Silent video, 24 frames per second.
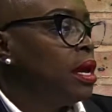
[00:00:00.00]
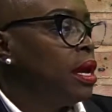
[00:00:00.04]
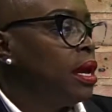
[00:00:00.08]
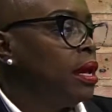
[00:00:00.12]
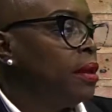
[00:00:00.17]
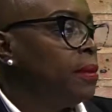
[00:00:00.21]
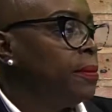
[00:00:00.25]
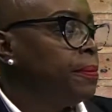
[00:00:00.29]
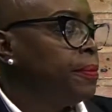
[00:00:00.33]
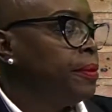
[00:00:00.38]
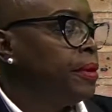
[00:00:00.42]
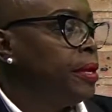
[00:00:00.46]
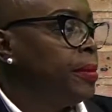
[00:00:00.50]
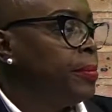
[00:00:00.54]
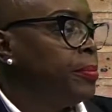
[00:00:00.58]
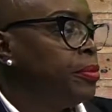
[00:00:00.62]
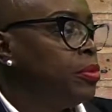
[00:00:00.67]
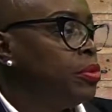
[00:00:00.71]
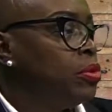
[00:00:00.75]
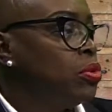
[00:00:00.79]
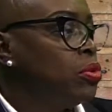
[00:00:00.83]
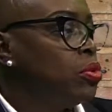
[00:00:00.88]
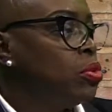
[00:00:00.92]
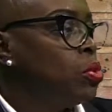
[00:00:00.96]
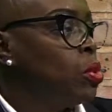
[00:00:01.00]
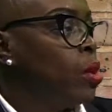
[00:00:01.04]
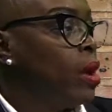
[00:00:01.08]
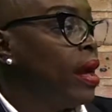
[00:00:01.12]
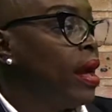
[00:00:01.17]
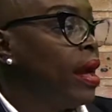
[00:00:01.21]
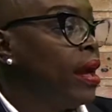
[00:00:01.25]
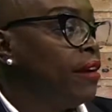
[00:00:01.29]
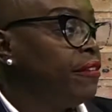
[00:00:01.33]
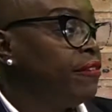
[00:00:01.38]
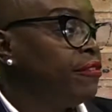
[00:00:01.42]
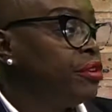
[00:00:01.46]
and people who
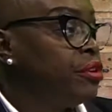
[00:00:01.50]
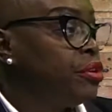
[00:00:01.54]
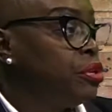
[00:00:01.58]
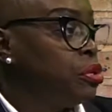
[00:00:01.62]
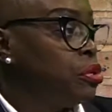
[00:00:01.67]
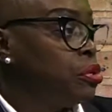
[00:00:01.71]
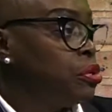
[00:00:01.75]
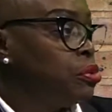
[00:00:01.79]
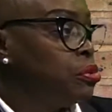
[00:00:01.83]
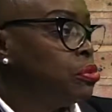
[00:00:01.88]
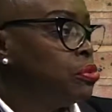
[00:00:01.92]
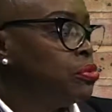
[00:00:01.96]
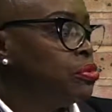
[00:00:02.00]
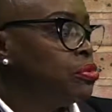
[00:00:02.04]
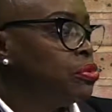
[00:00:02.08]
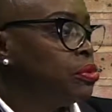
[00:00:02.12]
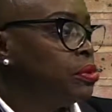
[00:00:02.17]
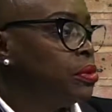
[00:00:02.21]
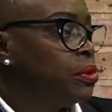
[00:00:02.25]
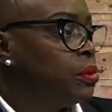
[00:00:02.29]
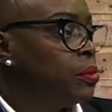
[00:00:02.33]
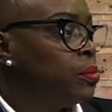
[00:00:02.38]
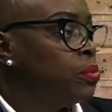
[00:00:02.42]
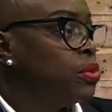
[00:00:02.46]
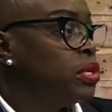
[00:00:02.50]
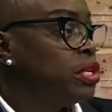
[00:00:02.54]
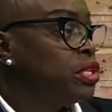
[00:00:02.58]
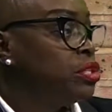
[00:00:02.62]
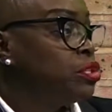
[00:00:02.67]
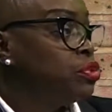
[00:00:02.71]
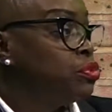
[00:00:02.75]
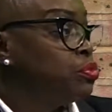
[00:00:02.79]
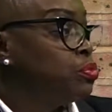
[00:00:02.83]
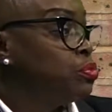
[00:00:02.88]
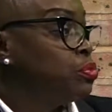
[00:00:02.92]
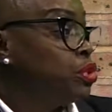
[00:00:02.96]
ever used
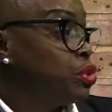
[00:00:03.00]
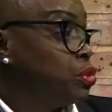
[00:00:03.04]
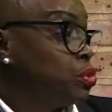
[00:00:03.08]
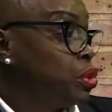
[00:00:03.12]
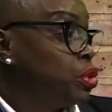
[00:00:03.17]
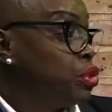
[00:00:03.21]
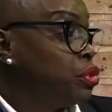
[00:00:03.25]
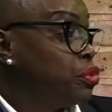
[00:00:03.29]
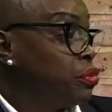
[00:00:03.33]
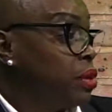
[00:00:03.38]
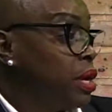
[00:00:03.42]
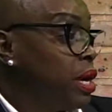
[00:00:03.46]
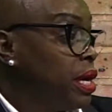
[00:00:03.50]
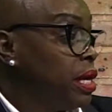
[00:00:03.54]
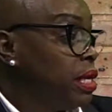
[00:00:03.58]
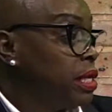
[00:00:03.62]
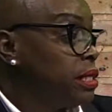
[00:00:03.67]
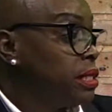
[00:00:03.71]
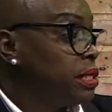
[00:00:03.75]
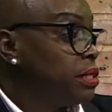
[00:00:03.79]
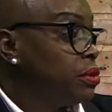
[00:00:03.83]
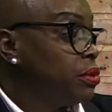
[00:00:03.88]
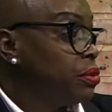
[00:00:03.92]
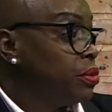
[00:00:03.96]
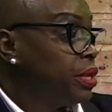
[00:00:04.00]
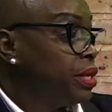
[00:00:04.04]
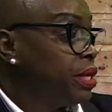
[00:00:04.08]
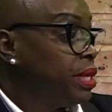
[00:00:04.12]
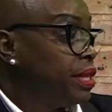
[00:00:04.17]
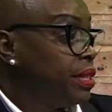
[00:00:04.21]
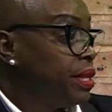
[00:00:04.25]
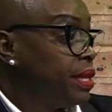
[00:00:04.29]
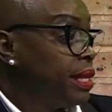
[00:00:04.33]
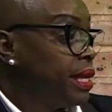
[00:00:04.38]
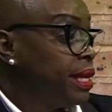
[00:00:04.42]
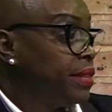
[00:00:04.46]
was on drugs or
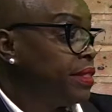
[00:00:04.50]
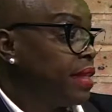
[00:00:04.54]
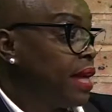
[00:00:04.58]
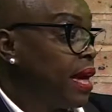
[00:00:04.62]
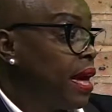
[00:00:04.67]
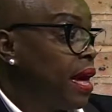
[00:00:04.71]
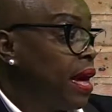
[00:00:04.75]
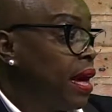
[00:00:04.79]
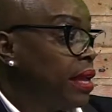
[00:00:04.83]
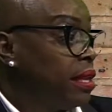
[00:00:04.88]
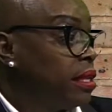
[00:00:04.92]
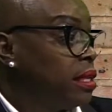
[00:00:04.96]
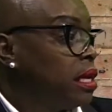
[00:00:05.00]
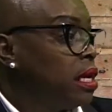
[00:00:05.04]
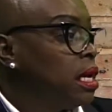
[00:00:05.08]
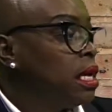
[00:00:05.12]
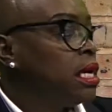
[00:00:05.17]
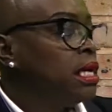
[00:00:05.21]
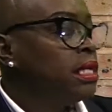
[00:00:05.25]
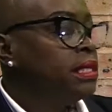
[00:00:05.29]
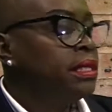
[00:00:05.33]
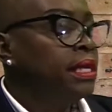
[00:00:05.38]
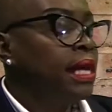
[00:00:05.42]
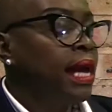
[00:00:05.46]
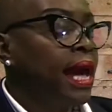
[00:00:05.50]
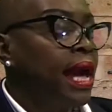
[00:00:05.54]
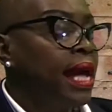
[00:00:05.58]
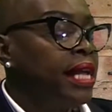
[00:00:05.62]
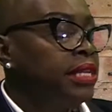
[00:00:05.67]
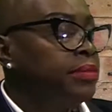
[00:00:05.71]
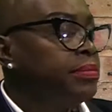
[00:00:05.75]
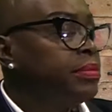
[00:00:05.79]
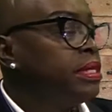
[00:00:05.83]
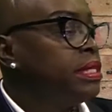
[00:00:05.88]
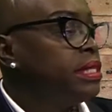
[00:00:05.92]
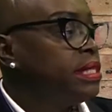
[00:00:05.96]
anything like that, they had
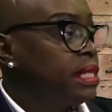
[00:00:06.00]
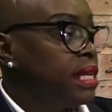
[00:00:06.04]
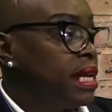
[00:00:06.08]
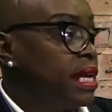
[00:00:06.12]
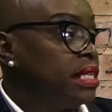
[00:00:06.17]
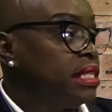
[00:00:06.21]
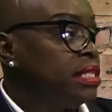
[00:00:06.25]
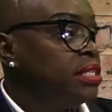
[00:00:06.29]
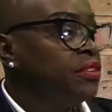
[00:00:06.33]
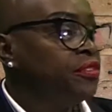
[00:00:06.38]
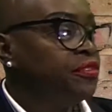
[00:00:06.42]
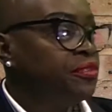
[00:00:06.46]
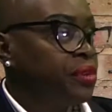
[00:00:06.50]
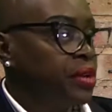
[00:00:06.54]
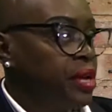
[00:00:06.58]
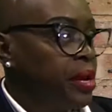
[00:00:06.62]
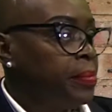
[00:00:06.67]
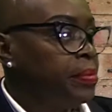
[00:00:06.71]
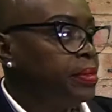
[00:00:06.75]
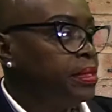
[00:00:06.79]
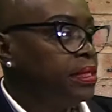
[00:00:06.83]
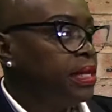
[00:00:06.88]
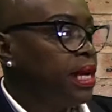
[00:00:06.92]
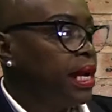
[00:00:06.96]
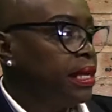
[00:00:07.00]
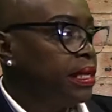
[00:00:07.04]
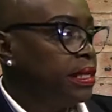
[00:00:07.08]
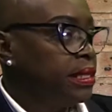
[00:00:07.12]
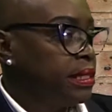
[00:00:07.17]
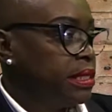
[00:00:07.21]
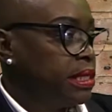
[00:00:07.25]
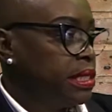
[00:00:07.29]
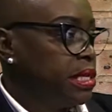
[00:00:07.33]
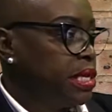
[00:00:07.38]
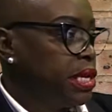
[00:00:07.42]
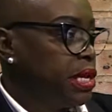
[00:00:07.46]
to be tested for hepatitis
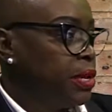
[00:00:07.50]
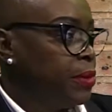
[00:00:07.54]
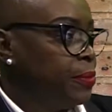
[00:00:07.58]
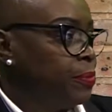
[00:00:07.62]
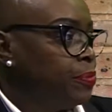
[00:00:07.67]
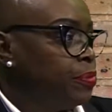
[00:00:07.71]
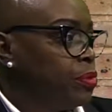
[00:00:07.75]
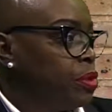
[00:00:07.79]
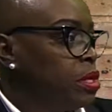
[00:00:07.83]
C.